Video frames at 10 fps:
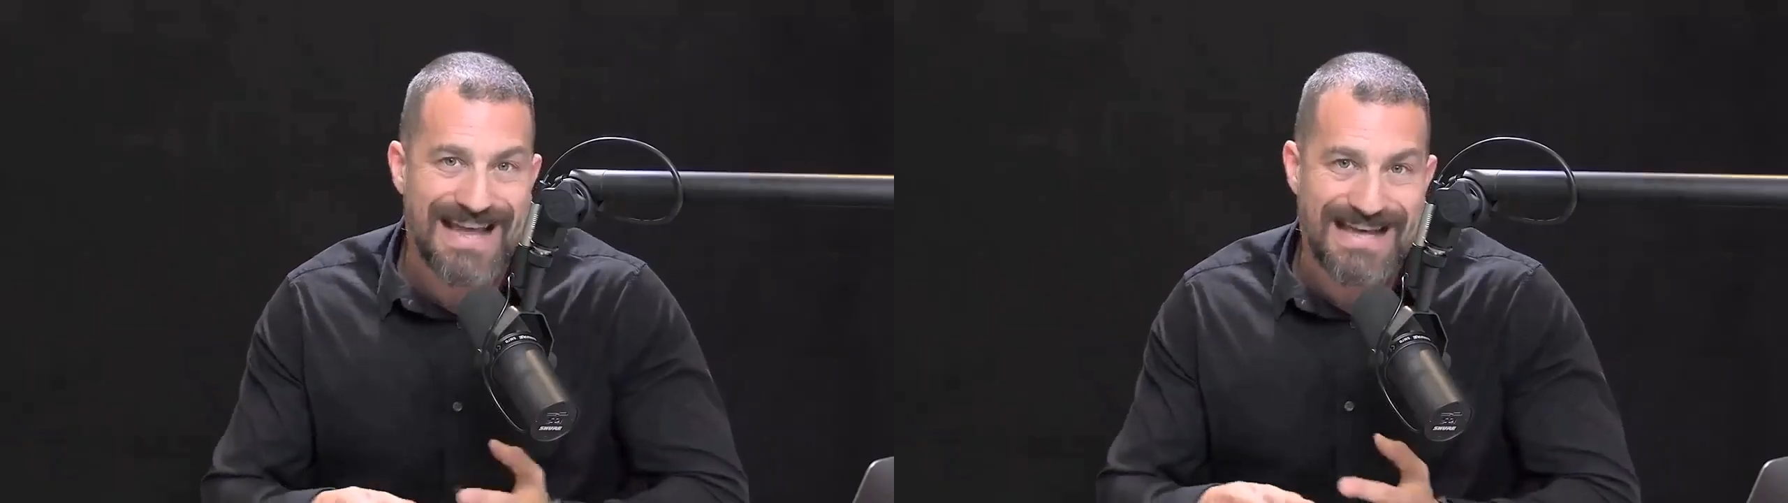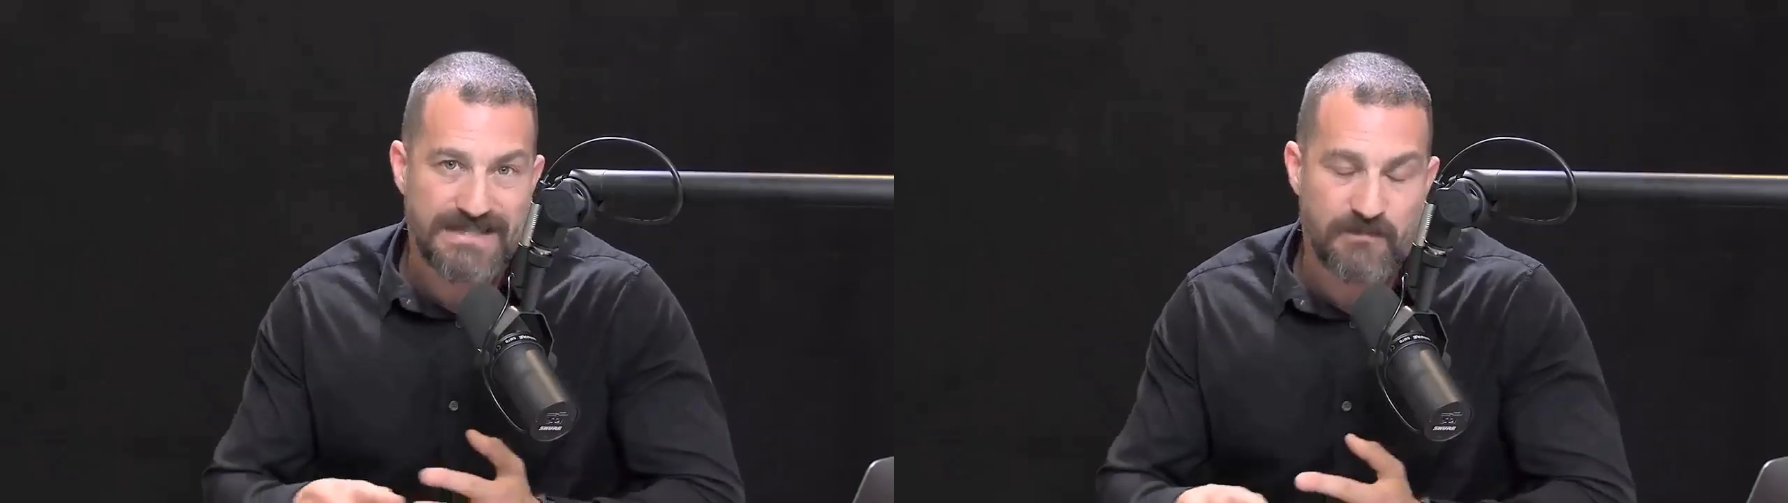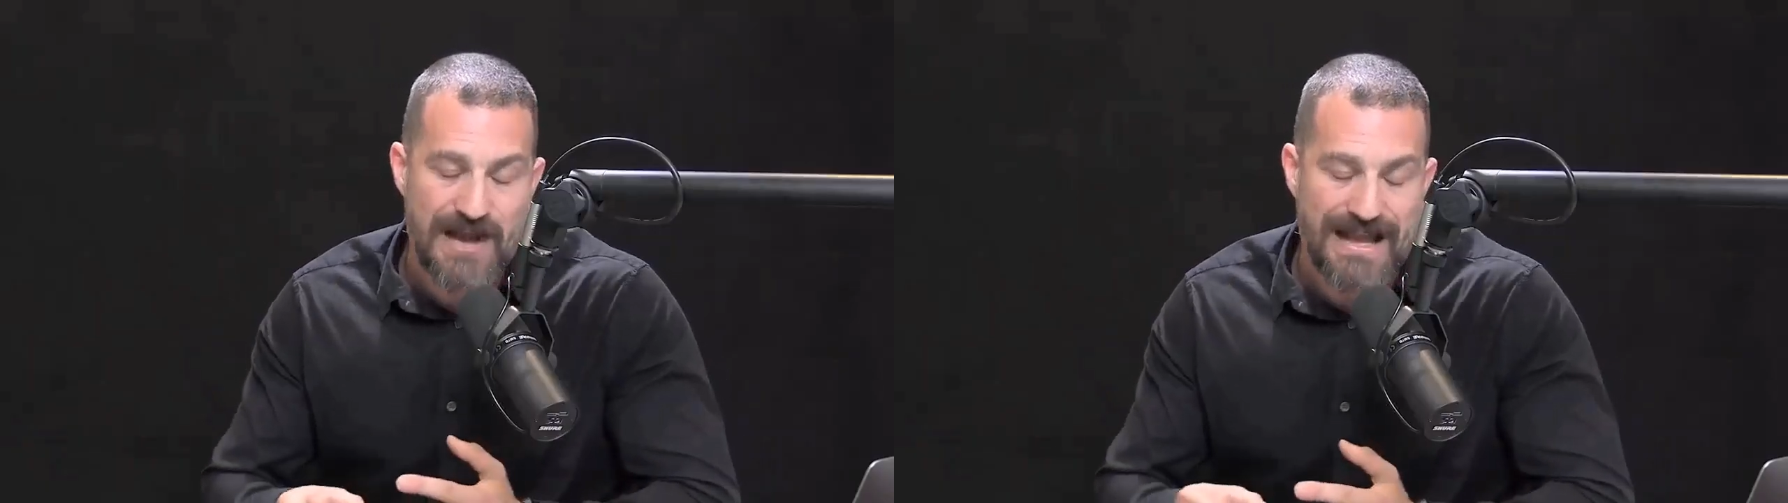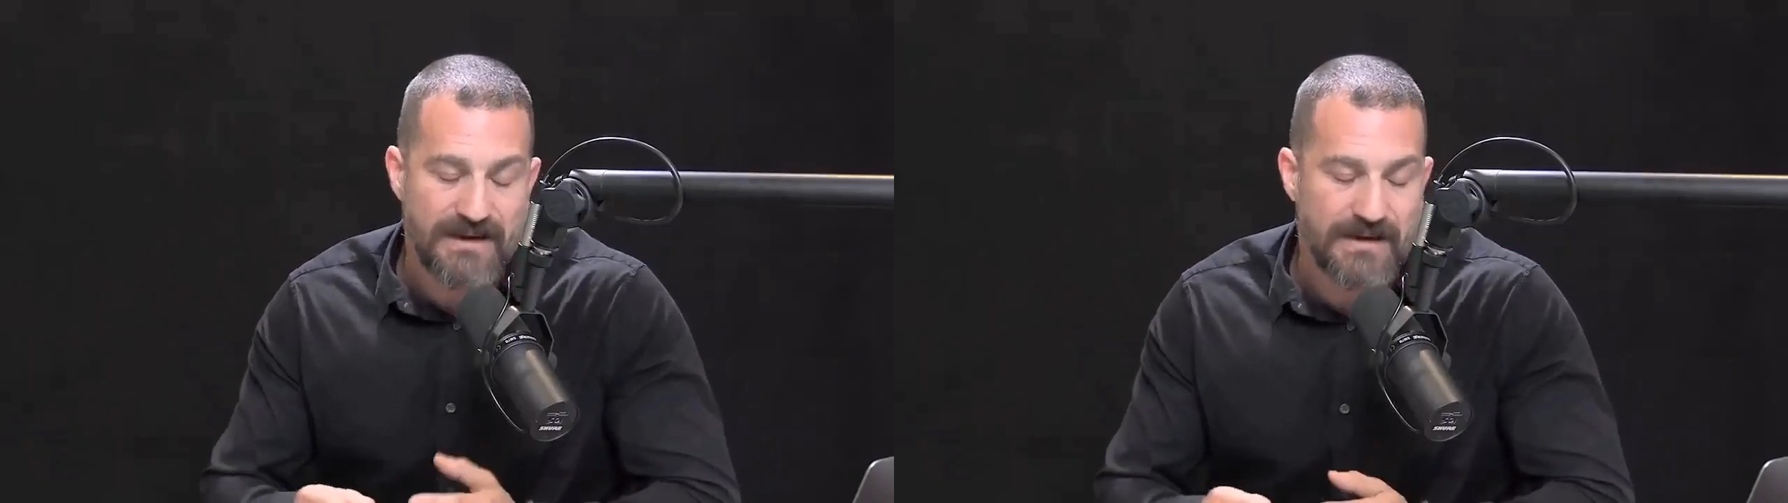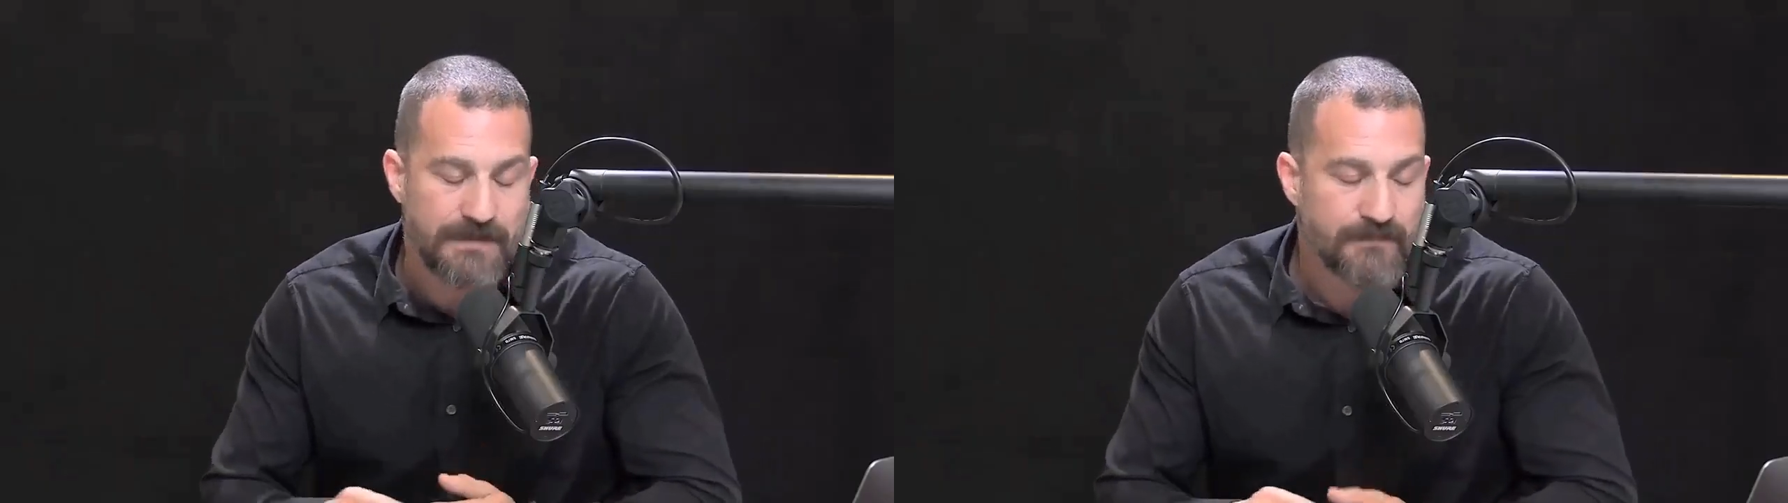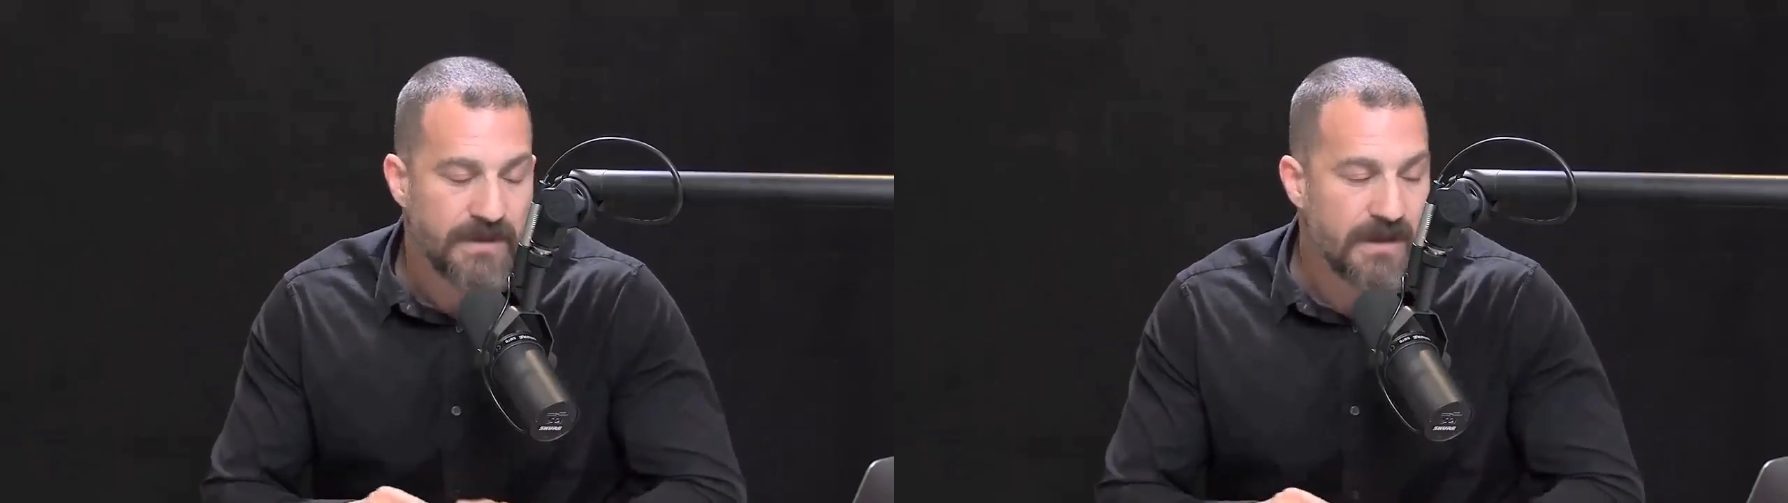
task bracketing